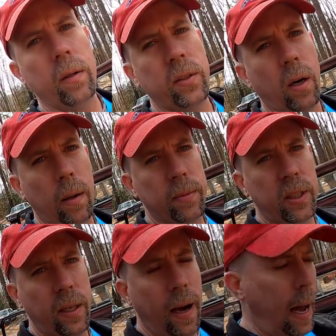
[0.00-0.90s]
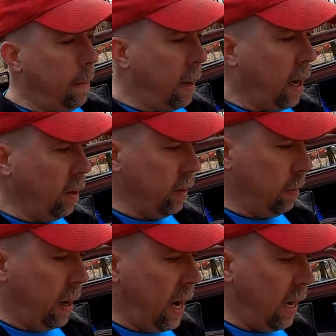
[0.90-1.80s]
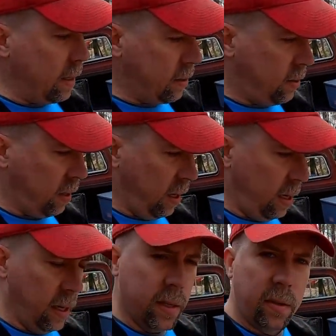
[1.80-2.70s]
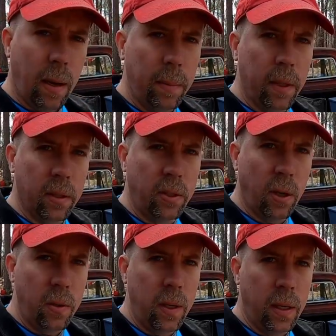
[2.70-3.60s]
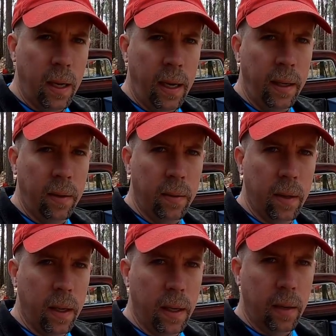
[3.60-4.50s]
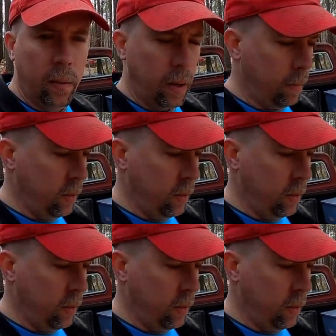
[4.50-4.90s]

All right, y'all, I'm still eyeballing the box, uh, so I'm gonna show you now uh, what